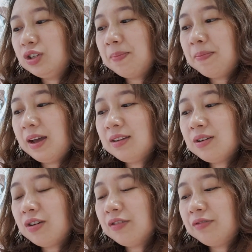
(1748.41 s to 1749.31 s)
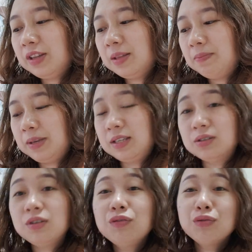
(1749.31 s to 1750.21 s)
Japan or
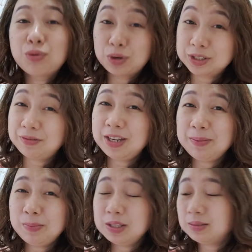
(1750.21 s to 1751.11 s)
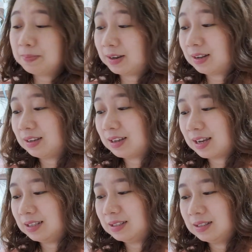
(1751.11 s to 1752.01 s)
Philippines? Of course, Philippines pa rin,
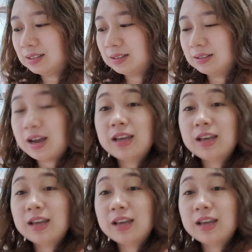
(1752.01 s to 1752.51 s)
guys.